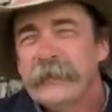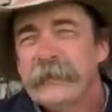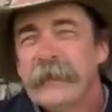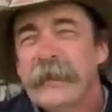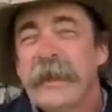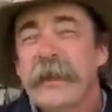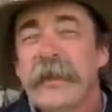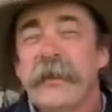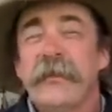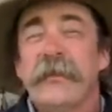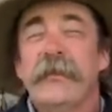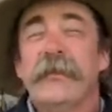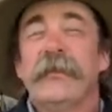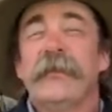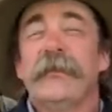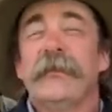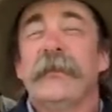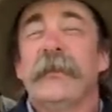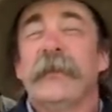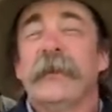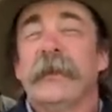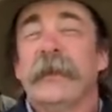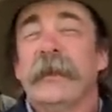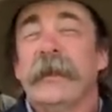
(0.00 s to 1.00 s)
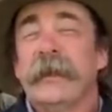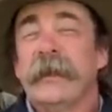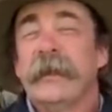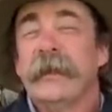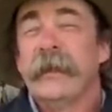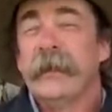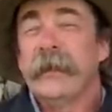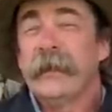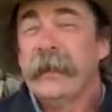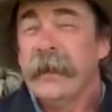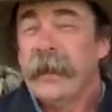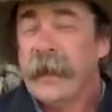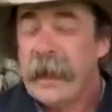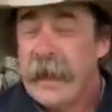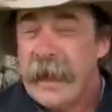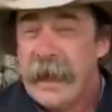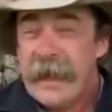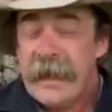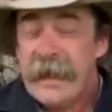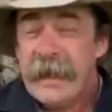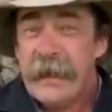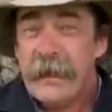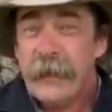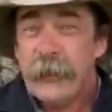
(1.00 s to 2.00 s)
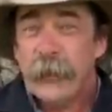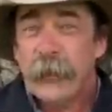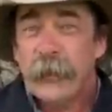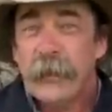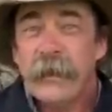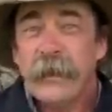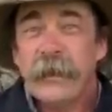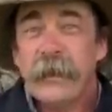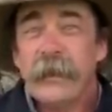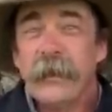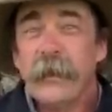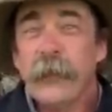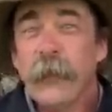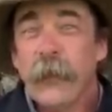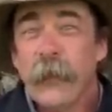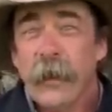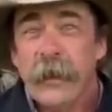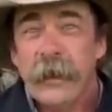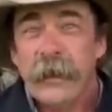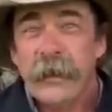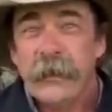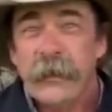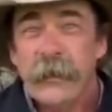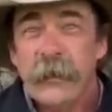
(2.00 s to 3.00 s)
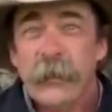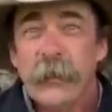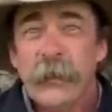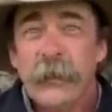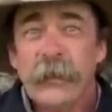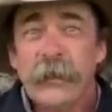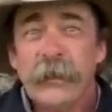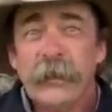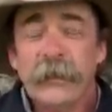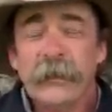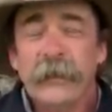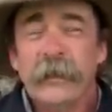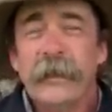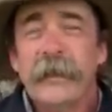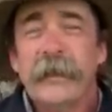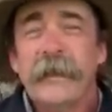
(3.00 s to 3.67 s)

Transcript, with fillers: And you are like, 81? What in the world?